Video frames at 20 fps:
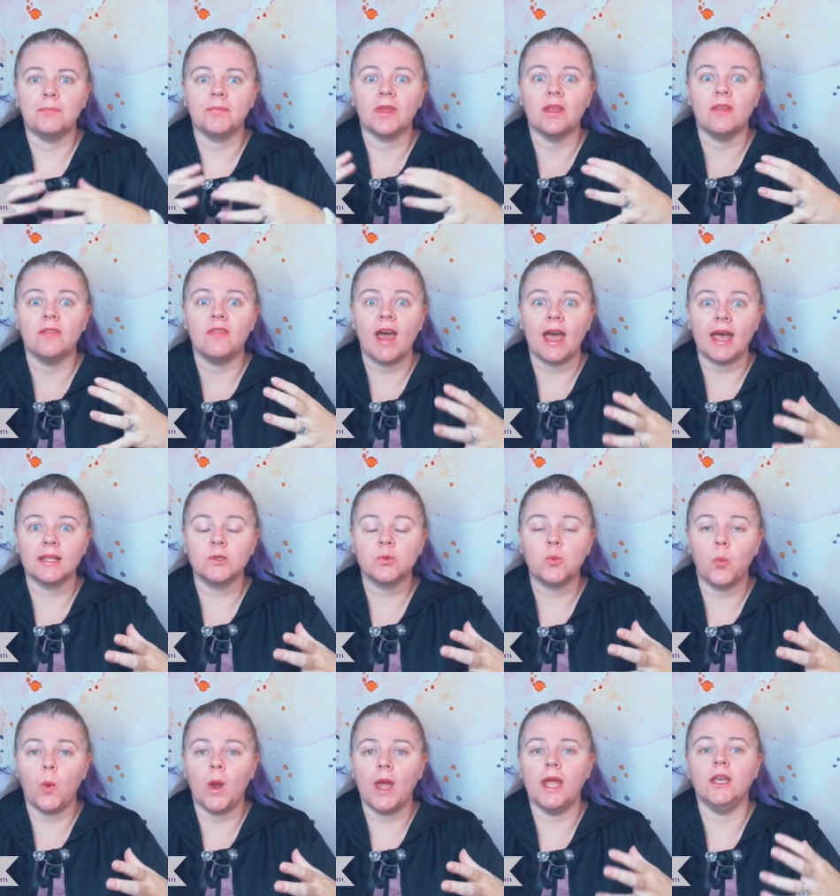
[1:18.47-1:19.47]
that's
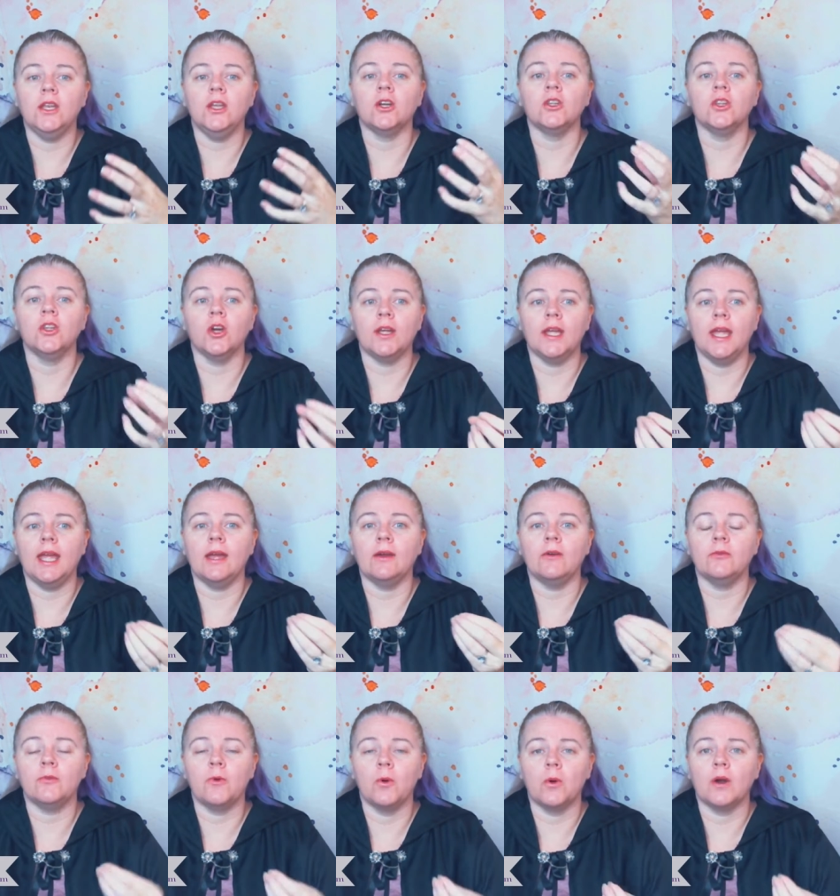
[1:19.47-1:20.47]
when you're
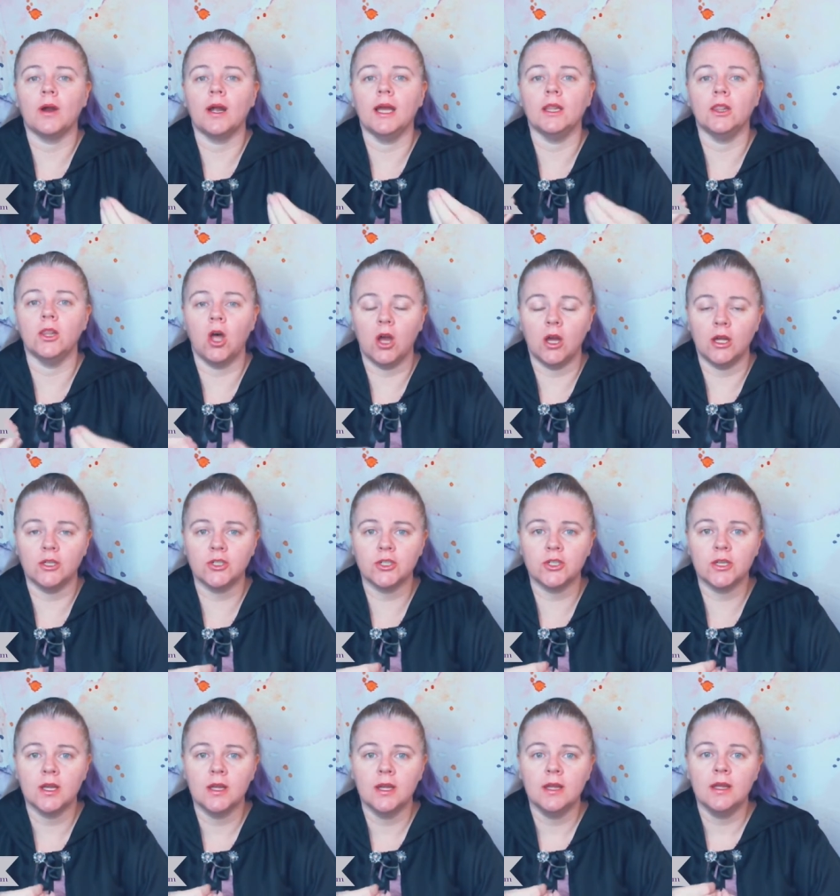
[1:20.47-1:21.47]
looking for a
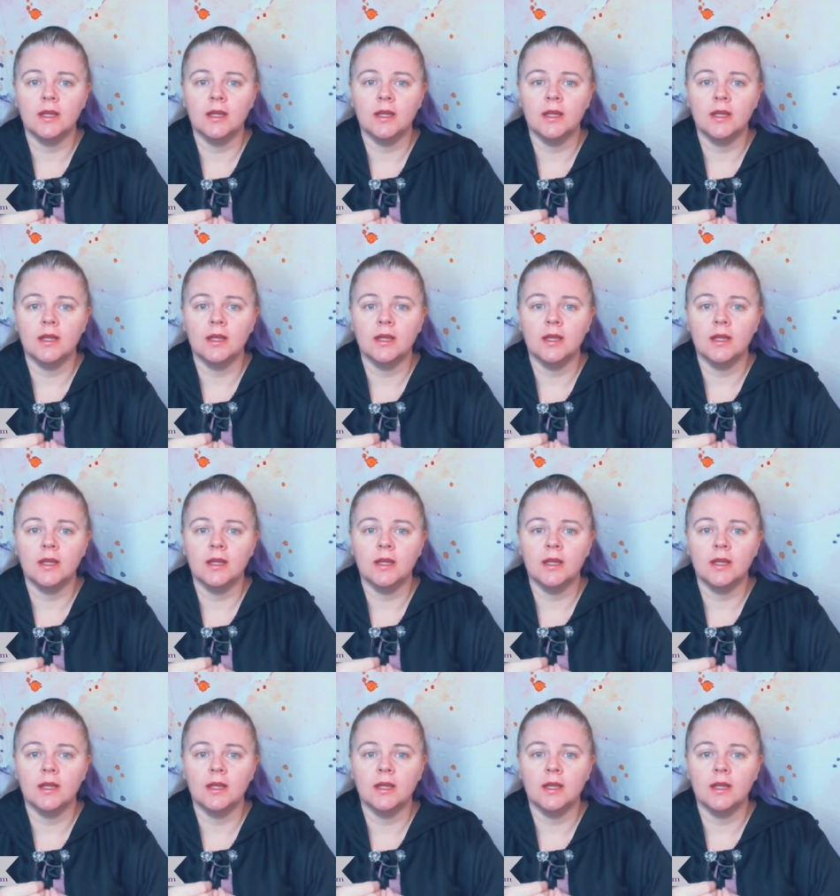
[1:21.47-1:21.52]
launch.